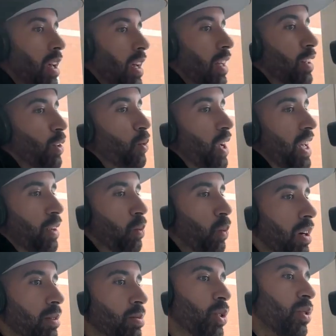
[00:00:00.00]
Hello, and
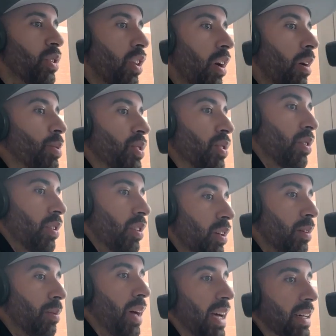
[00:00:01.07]
welcome to another episode of the
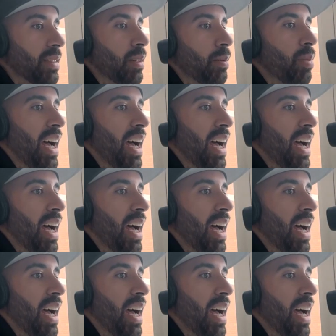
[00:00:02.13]
Good Boxing